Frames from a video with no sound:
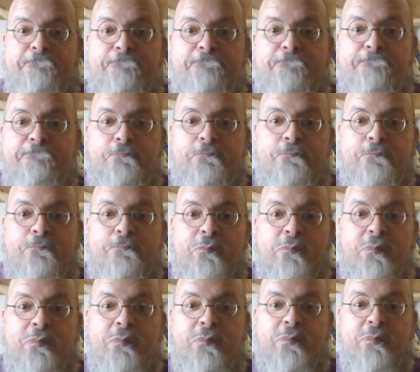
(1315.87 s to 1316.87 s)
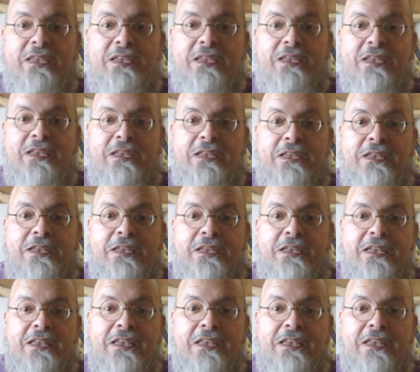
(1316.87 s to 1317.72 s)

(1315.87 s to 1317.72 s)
[no speech]